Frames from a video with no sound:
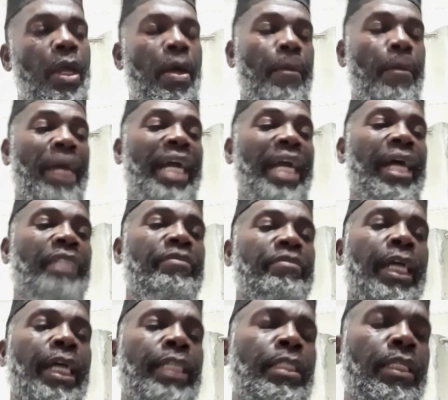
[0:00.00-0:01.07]
My
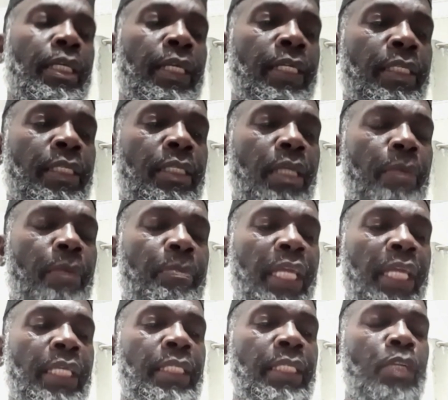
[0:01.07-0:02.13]
advice is,
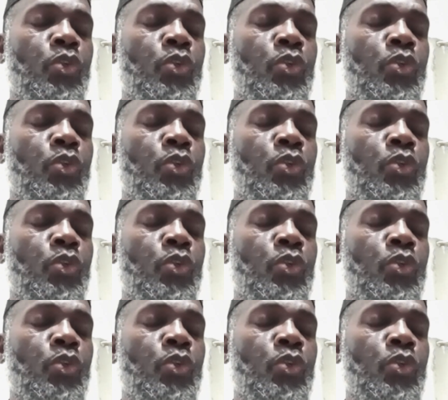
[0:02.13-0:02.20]
please